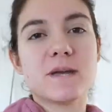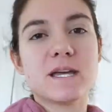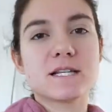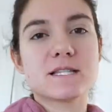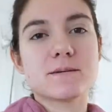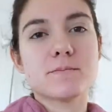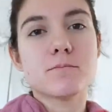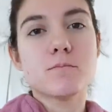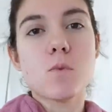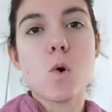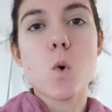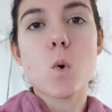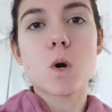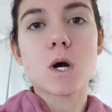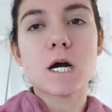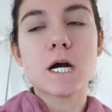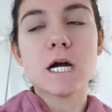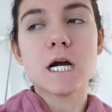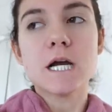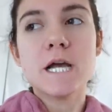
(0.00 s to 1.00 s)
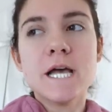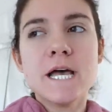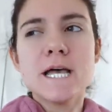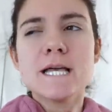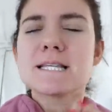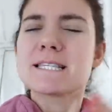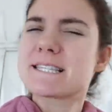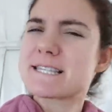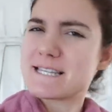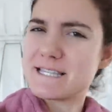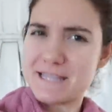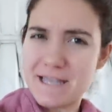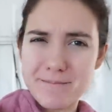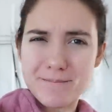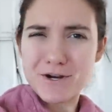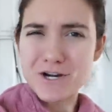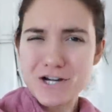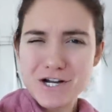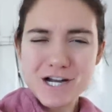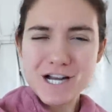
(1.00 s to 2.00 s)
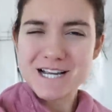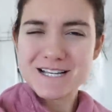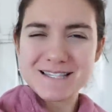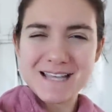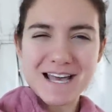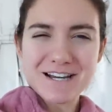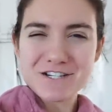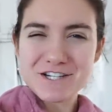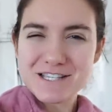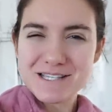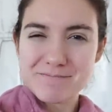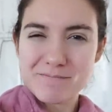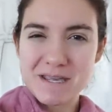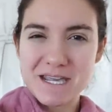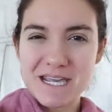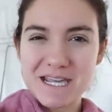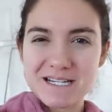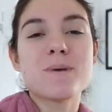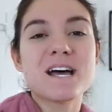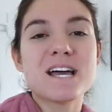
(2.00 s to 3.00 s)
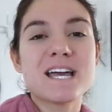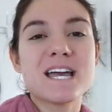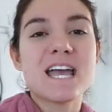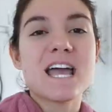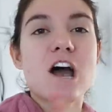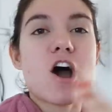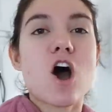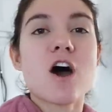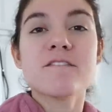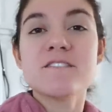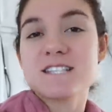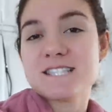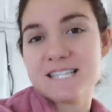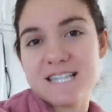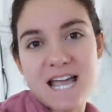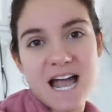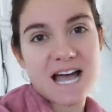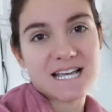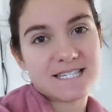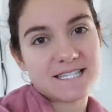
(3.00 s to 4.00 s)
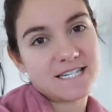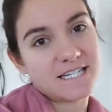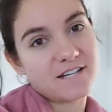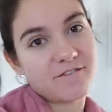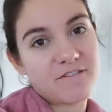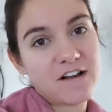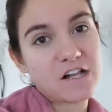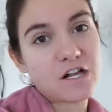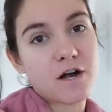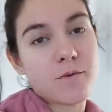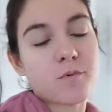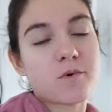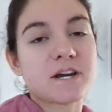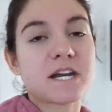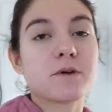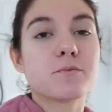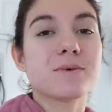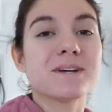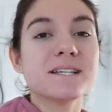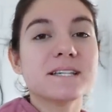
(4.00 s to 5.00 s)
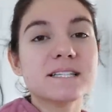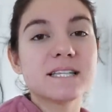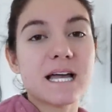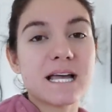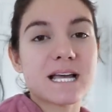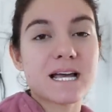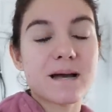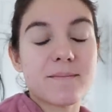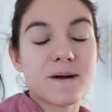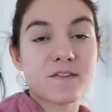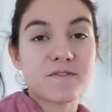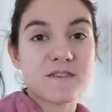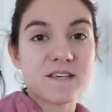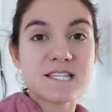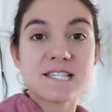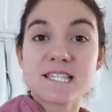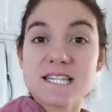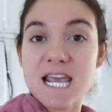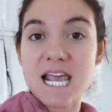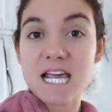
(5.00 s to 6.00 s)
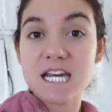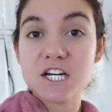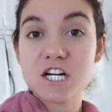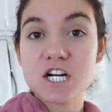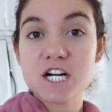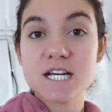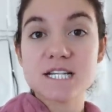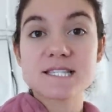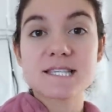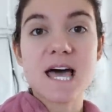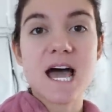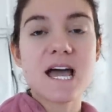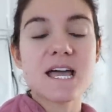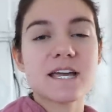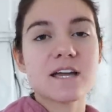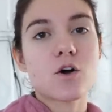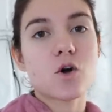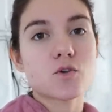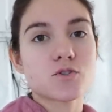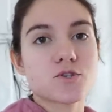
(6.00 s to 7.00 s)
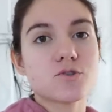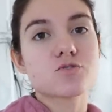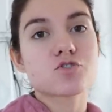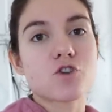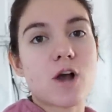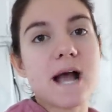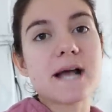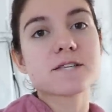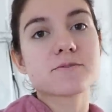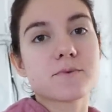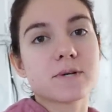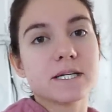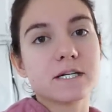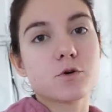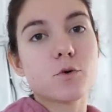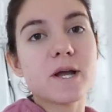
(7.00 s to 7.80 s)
bit more slimmer. Is that just me? But it obviously has to develop. What I really like about this tanner is that it also dries really